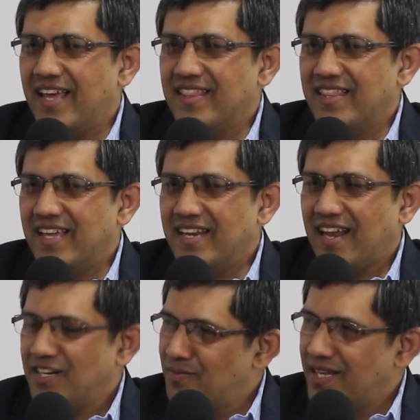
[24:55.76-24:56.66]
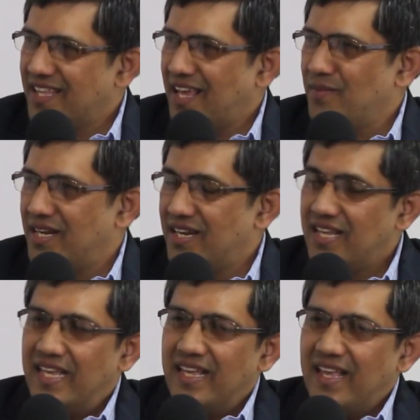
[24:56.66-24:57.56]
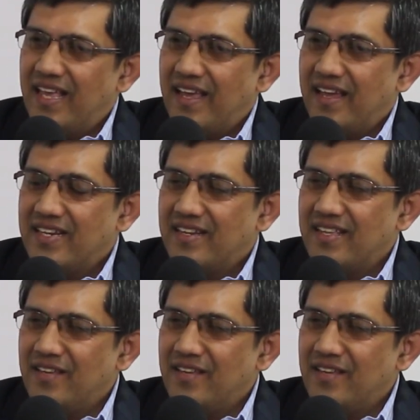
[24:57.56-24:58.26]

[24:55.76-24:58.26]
And then Hyderabad came in. And